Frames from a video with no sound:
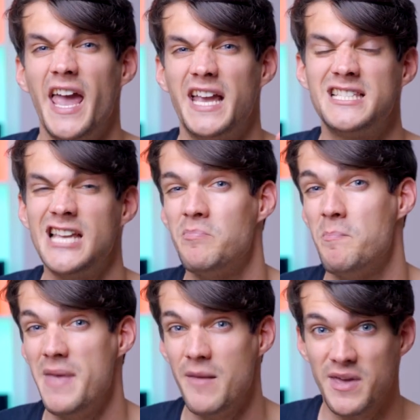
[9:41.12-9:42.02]
except
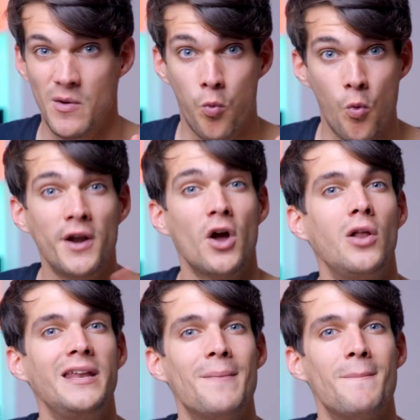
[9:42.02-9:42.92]
maybe one
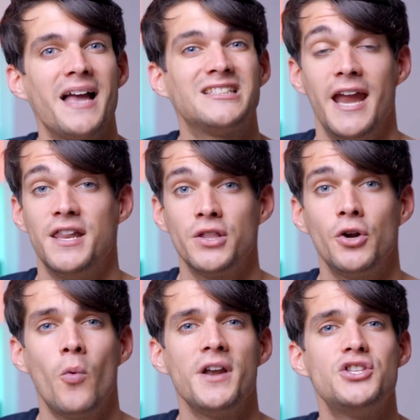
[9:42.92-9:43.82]
only at max. And
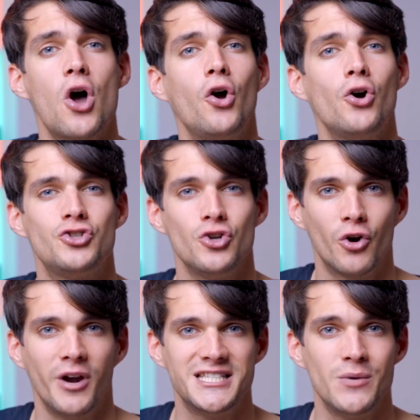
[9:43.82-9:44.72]
third one, don't go too
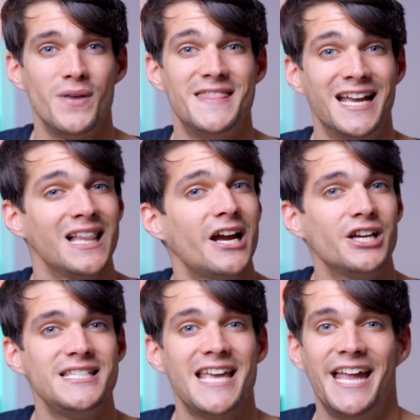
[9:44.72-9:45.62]
crazy with the
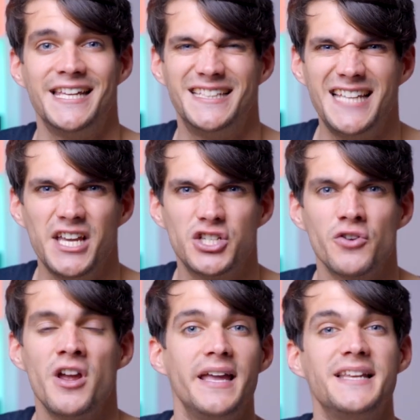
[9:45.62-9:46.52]
clarity and the
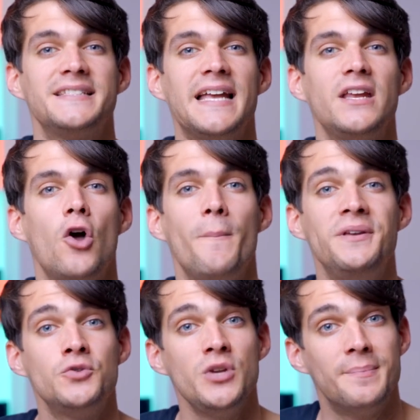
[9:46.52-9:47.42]
texture. Instead, go
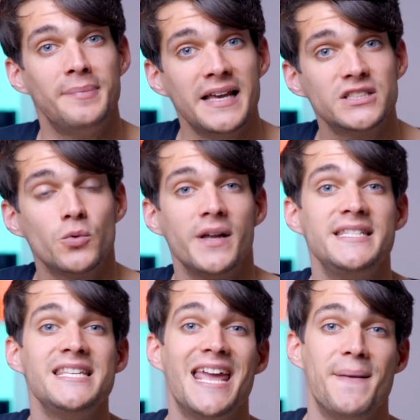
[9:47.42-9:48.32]
between plus
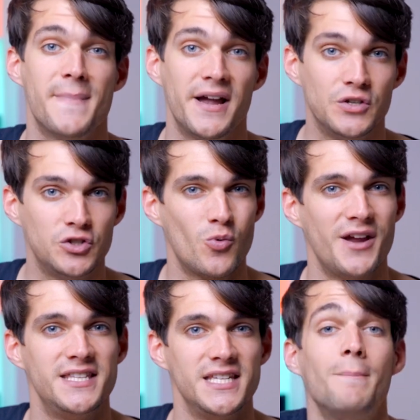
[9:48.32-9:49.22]
20 and minus
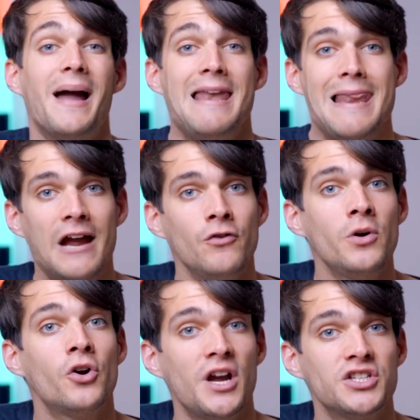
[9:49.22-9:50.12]
20. My
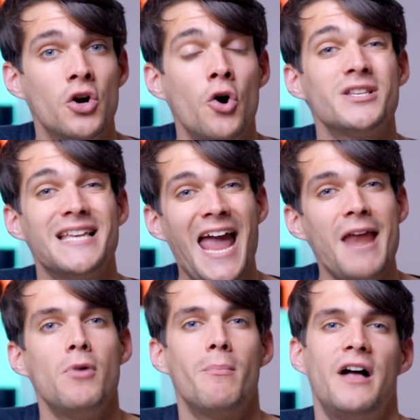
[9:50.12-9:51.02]
Lightroom crash course
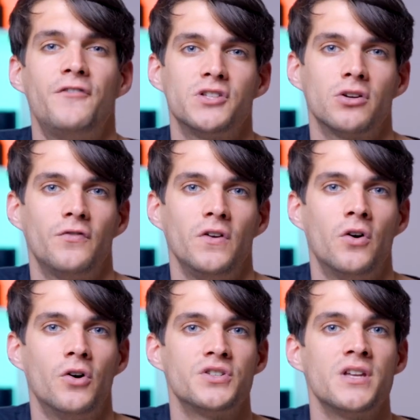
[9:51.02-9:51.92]
and mobile photography
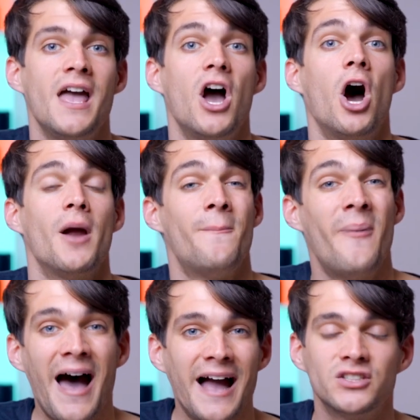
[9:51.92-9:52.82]
course are
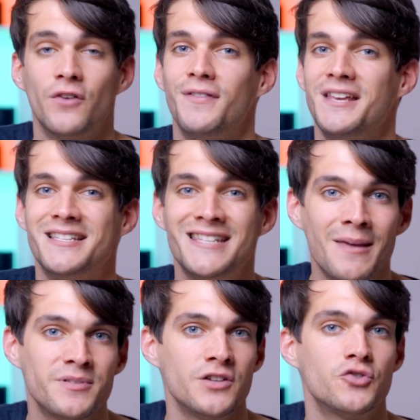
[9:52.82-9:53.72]
packed of these tips and